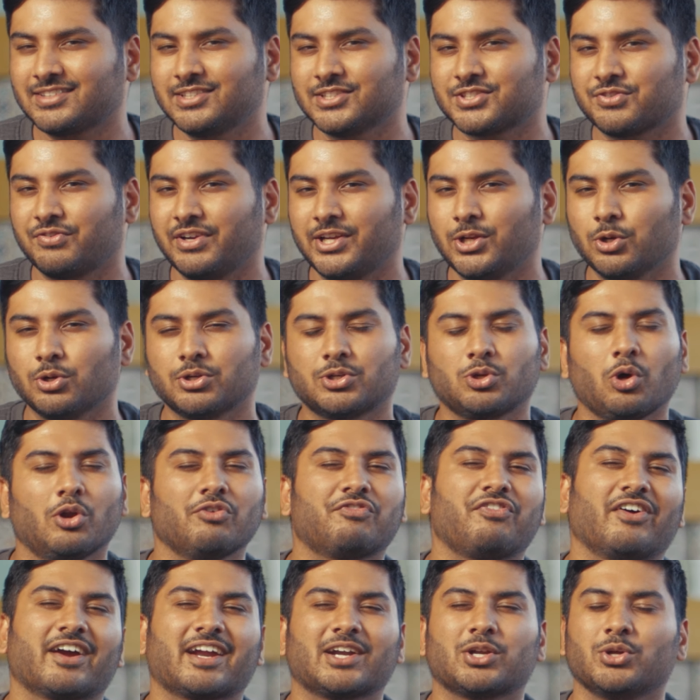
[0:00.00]
this video, don't
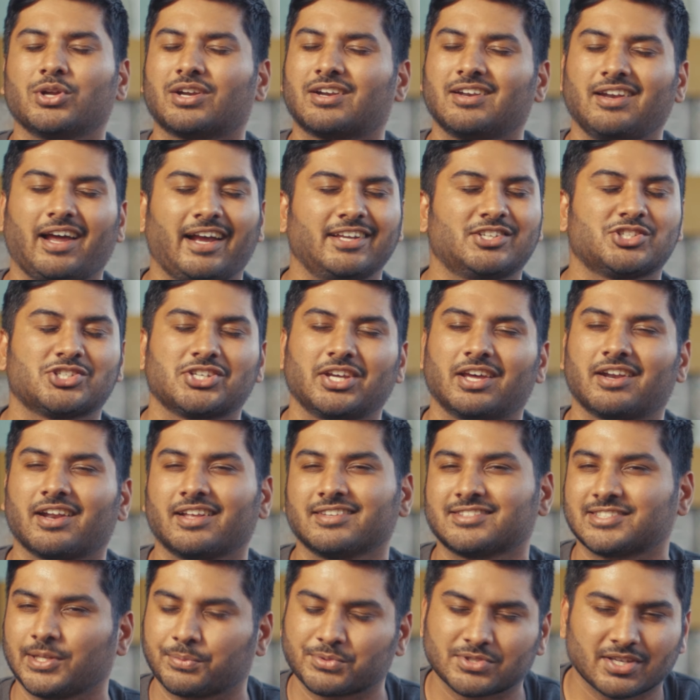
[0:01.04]
forget to like, share
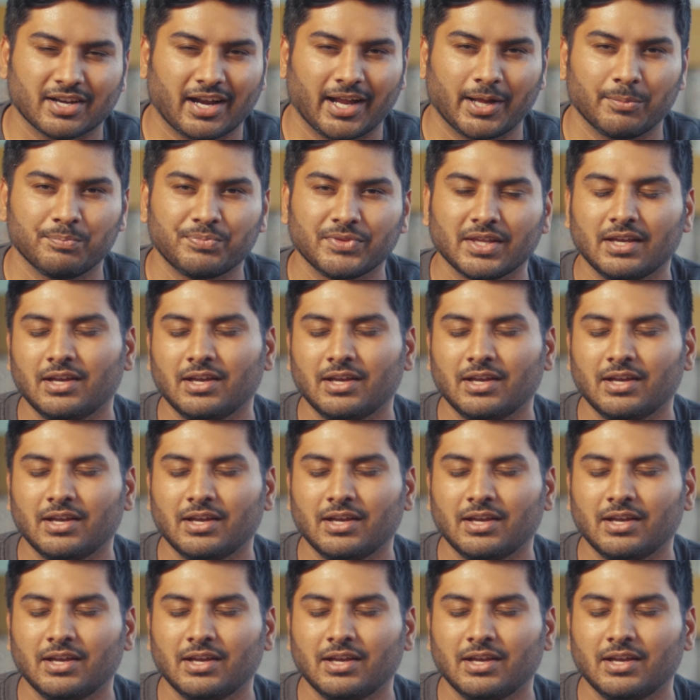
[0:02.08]
and subscribe.